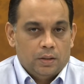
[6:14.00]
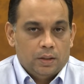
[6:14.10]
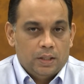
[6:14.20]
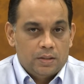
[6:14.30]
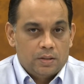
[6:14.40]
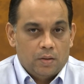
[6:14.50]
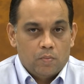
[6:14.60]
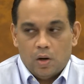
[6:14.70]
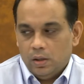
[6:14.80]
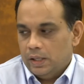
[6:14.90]
heatsink
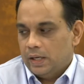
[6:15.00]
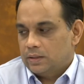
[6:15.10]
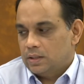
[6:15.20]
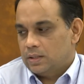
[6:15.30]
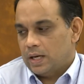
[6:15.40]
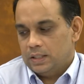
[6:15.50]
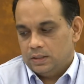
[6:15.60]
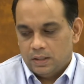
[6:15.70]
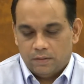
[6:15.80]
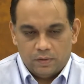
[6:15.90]
modeling exercise
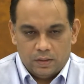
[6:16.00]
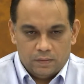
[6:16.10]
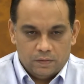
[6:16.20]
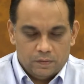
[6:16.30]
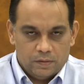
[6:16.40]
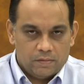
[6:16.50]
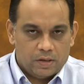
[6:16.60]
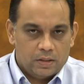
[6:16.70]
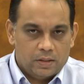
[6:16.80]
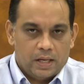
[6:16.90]
that we have
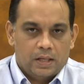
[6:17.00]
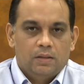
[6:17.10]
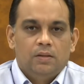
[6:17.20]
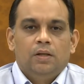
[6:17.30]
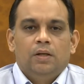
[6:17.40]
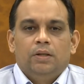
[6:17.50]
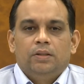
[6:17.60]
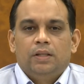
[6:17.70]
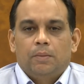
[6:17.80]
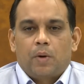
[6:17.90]
undertaken.
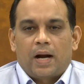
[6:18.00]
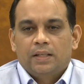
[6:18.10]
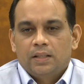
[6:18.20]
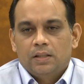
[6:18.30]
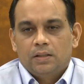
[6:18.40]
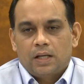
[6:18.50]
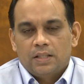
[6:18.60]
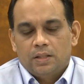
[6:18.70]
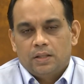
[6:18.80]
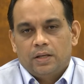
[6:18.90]
The practical
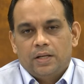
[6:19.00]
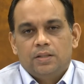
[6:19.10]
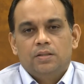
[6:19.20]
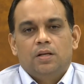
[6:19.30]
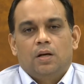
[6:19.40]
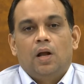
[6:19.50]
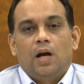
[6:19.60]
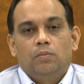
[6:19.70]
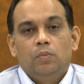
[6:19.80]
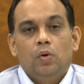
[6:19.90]
considerations are a
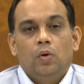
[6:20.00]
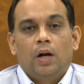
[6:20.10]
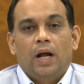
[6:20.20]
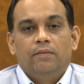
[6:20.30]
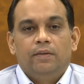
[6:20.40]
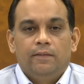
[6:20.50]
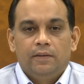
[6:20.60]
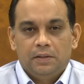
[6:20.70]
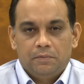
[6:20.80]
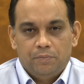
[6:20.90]
lot more, and we
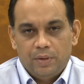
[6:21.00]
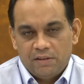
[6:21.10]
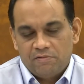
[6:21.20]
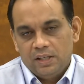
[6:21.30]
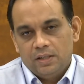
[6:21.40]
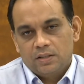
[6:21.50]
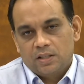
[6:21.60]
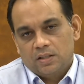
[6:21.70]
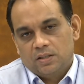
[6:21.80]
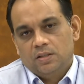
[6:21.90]
will briefly
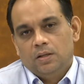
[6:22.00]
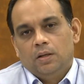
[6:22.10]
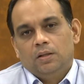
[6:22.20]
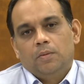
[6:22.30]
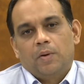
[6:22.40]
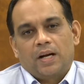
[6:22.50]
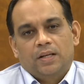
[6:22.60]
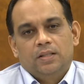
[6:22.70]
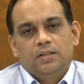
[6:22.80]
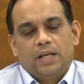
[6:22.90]
discuss the
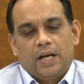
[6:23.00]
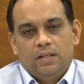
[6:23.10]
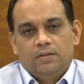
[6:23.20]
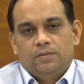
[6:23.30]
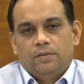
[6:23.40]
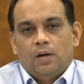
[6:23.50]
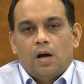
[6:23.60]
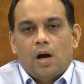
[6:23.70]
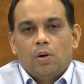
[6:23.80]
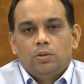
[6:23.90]
practical side of
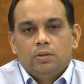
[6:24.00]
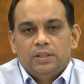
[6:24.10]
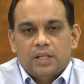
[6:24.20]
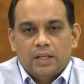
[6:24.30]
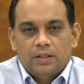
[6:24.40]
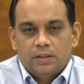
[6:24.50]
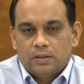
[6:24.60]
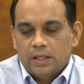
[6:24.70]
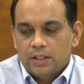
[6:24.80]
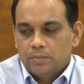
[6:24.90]
how to design these
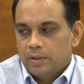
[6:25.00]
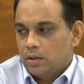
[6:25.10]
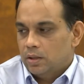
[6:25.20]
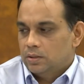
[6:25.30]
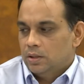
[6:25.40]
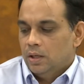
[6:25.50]
things, because